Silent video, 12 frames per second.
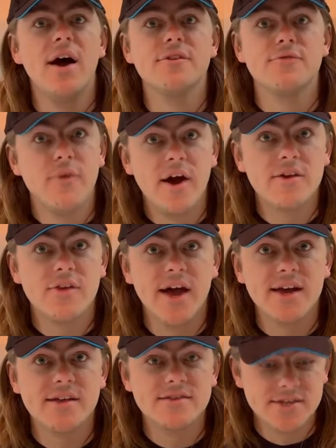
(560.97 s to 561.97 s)
as far as I
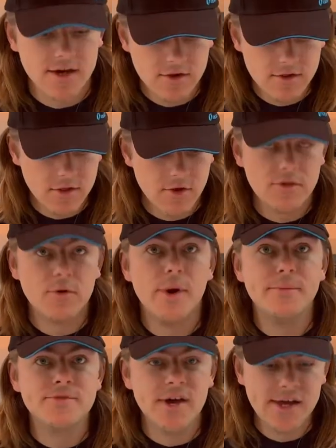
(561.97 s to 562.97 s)
can tell on the
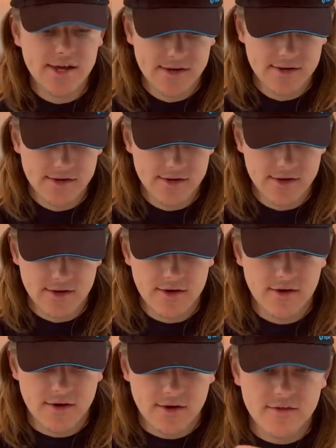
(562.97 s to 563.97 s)
website,
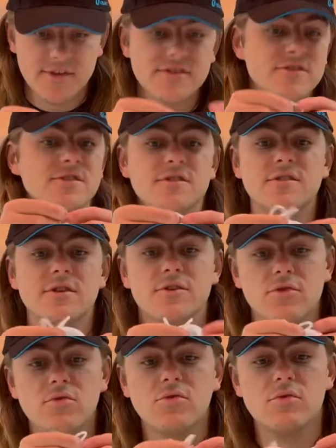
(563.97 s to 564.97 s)
this is just a
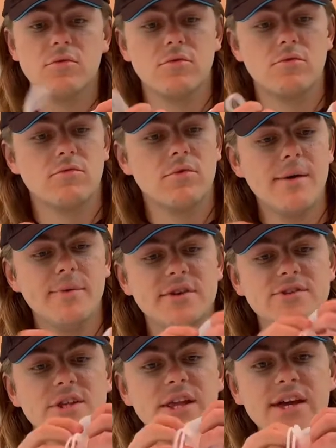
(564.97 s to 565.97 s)
little rubber
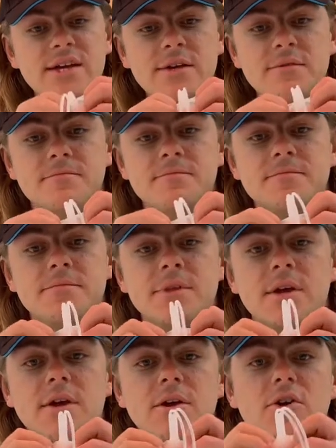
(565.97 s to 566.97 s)
sling.
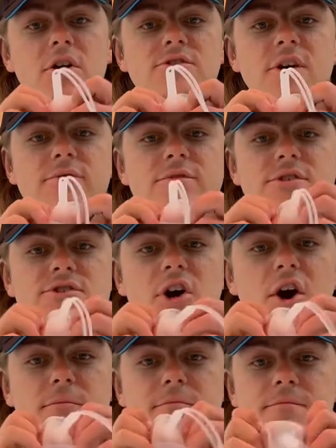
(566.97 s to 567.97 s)
Goes over the top,